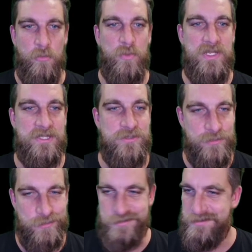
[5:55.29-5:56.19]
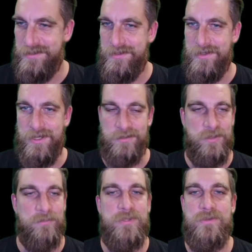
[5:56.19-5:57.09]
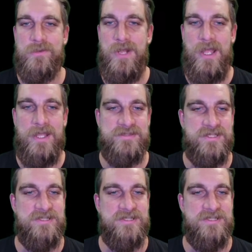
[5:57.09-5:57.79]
We can use computerized